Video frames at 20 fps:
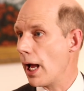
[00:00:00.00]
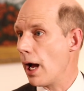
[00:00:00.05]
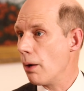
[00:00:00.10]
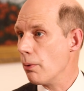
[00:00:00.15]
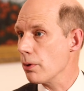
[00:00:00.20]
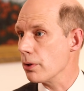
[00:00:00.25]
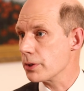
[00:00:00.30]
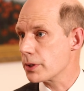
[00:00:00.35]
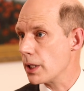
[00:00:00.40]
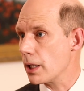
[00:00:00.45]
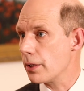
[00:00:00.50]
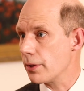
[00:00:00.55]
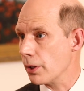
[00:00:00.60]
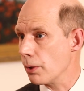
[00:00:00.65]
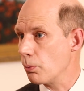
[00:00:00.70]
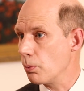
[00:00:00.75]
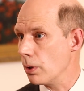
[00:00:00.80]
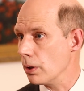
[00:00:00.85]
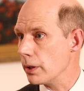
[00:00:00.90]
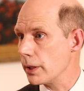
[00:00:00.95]
hours that they're
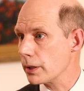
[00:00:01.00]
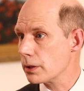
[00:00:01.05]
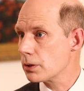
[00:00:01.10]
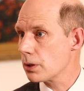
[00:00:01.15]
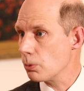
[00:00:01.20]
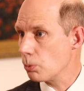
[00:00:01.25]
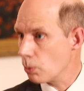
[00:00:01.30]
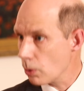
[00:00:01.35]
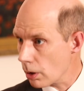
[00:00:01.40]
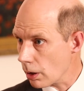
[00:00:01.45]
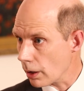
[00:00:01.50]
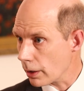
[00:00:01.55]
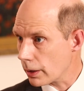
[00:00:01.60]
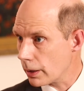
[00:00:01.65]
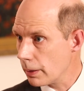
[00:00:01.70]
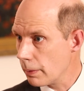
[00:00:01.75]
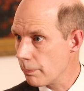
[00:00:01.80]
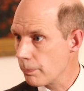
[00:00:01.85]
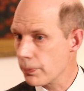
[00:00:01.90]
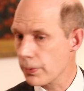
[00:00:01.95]
willing to
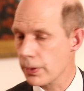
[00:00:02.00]
work.